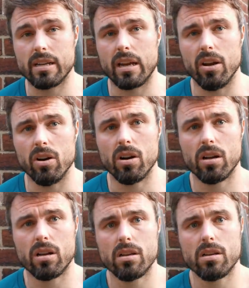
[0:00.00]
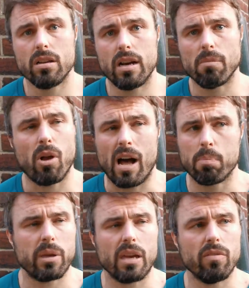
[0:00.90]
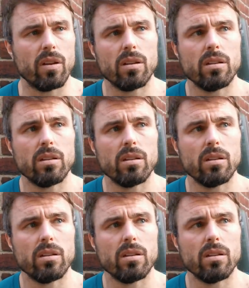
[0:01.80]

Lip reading: you know, I'm not happy either.